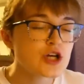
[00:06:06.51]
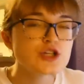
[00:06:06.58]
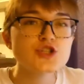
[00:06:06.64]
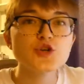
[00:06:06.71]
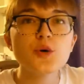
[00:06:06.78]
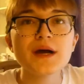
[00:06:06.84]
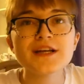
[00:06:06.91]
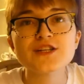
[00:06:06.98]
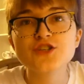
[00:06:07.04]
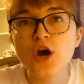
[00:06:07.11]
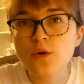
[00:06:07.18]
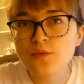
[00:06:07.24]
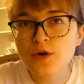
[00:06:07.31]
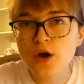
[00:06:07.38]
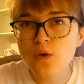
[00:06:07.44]
So I
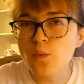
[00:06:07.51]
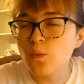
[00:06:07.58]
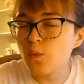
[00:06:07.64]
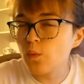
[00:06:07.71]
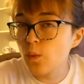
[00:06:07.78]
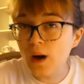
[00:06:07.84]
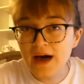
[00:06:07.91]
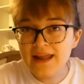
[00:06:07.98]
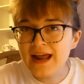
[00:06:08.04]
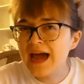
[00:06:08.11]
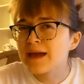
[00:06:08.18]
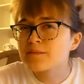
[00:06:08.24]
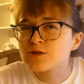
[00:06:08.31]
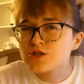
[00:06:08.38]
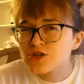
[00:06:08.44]
don't know what
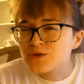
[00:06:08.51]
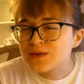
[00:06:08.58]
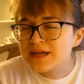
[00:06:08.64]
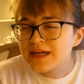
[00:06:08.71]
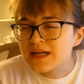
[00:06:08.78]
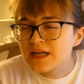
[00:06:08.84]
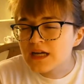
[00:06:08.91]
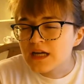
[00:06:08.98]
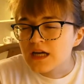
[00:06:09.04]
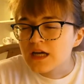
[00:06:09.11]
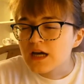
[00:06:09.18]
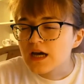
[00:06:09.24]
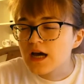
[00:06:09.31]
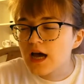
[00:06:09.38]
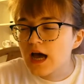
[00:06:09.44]
I'm doing,
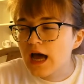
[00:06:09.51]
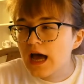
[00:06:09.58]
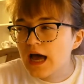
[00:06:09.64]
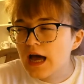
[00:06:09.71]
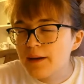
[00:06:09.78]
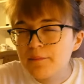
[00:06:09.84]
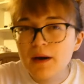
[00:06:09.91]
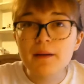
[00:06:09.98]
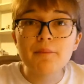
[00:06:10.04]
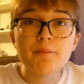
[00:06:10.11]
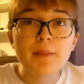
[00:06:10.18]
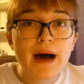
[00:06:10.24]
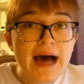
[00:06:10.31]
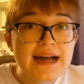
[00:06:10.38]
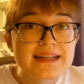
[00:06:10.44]
um,
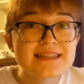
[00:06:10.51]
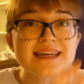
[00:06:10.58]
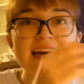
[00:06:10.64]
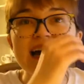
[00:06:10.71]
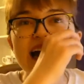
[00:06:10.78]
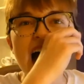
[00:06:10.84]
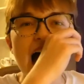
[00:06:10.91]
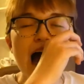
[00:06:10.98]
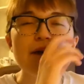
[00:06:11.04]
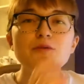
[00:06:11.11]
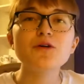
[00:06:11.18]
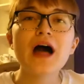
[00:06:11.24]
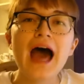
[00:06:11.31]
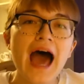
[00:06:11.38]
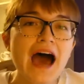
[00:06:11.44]
but I
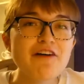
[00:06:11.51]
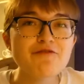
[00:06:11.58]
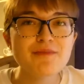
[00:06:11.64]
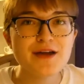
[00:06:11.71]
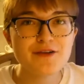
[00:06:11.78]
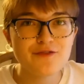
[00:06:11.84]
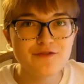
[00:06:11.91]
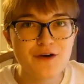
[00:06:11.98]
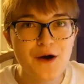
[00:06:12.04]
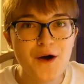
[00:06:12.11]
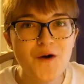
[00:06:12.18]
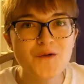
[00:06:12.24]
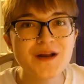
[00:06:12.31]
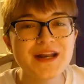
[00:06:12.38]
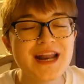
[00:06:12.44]
will have my
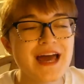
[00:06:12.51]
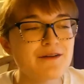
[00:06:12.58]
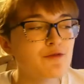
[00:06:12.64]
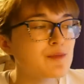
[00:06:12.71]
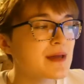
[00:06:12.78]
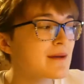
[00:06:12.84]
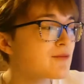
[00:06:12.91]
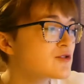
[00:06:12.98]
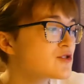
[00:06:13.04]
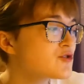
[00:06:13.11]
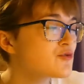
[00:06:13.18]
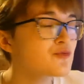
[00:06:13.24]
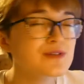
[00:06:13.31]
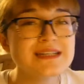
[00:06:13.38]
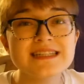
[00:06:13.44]
phone and I will be able
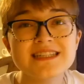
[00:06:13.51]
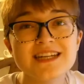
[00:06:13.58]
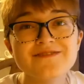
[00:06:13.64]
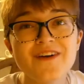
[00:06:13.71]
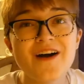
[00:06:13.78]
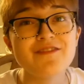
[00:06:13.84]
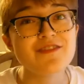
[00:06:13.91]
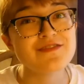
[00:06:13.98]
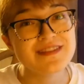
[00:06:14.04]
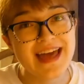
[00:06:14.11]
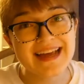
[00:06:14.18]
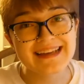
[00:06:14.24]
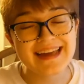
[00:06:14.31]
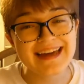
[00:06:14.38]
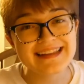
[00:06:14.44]
to read stuff off of
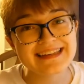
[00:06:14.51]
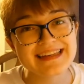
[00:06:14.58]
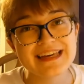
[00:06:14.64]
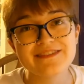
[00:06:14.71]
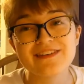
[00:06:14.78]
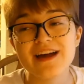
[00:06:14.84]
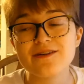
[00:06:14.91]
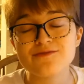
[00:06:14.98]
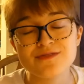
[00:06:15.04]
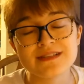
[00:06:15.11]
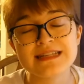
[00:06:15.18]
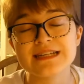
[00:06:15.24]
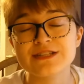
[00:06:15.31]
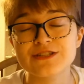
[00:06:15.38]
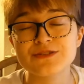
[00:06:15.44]
NetGalley if I
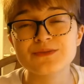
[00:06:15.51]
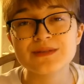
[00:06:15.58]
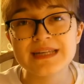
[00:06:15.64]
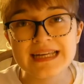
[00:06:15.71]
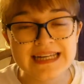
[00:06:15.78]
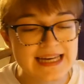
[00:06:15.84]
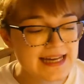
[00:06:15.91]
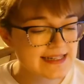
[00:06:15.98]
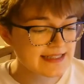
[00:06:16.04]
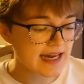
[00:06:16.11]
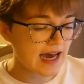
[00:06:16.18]
really do need it.